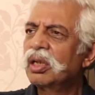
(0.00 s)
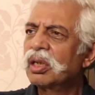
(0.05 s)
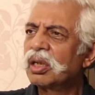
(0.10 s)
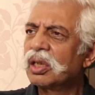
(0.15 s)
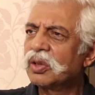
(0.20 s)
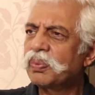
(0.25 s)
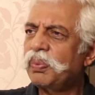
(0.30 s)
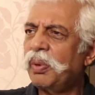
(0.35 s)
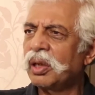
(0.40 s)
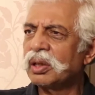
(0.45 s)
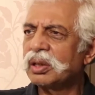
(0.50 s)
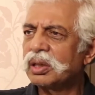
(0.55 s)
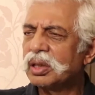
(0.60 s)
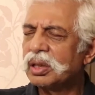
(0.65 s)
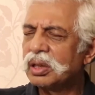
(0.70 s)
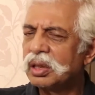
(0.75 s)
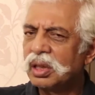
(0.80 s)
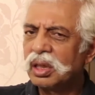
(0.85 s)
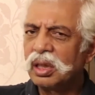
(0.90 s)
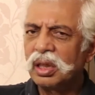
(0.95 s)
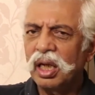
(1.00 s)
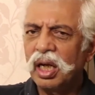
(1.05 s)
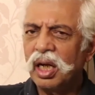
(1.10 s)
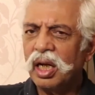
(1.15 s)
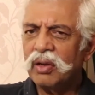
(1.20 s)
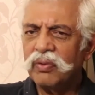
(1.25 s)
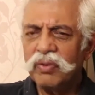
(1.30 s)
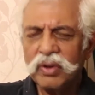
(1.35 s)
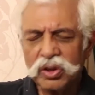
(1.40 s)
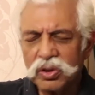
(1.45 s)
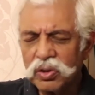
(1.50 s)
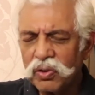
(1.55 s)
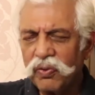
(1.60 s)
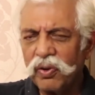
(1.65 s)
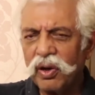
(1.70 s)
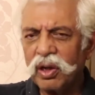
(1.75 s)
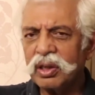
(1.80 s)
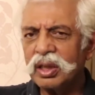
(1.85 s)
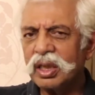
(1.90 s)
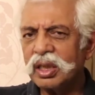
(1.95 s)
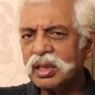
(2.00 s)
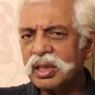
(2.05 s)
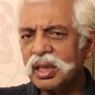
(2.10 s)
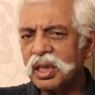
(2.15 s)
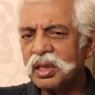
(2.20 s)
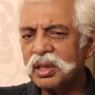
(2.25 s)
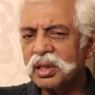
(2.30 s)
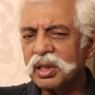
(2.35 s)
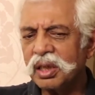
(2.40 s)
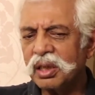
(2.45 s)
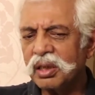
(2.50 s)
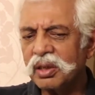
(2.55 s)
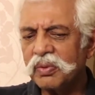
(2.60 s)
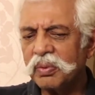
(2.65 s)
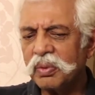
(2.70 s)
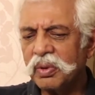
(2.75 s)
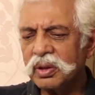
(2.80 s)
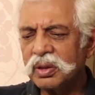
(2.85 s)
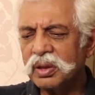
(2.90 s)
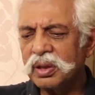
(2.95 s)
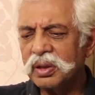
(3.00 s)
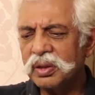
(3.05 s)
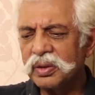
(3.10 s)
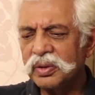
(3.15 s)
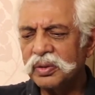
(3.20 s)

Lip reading: response. And we should follow that strategic response.